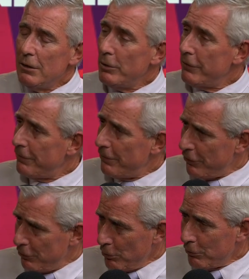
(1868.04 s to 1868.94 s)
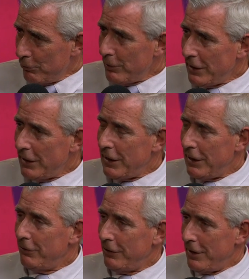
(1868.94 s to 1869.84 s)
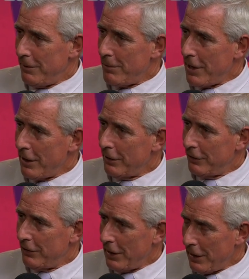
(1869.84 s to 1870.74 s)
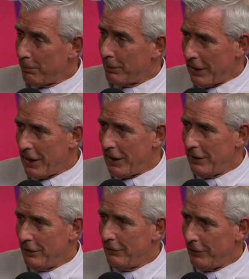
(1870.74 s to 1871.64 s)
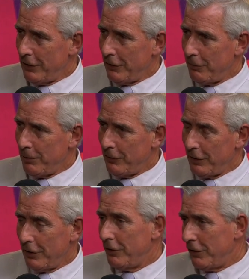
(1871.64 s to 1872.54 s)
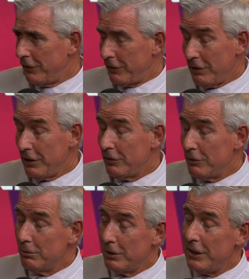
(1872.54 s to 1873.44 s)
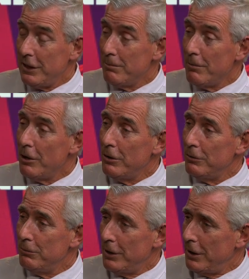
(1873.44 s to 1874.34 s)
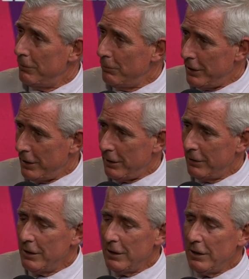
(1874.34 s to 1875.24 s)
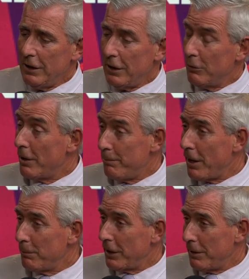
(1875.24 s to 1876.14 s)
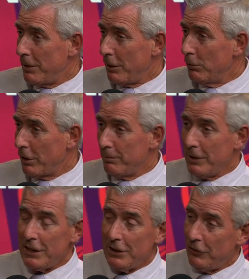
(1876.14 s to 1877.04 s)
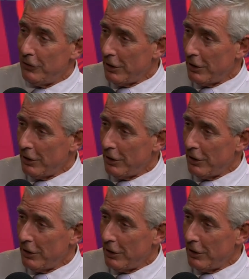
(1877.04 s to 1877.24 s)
We've thought really carefully about our plan for this business. It's called Kia Mo. We're quite public about what it means.